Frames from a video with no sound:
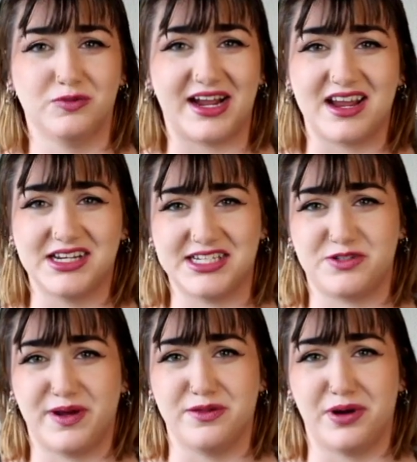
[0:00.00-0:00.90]

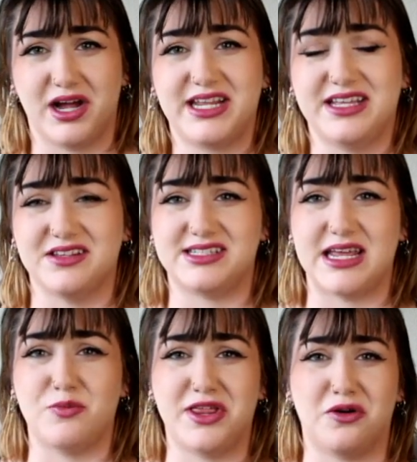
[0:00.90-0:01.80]
recognized by the body in the
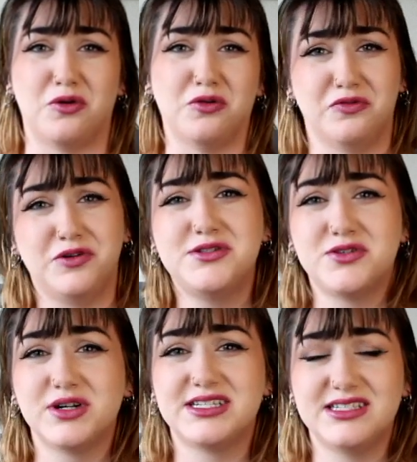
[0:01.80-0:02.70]
same way that whole food
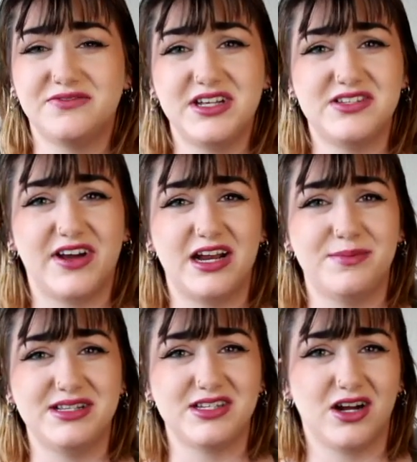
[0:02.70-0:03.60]
sources of these
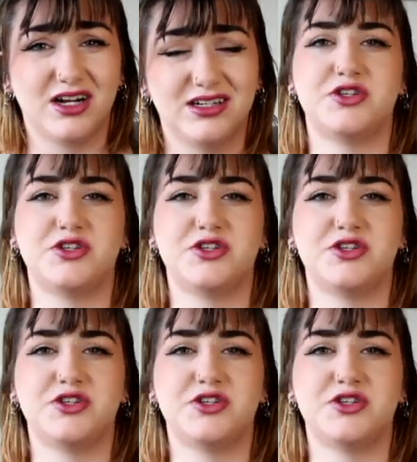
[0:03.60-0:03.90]
vitamins are,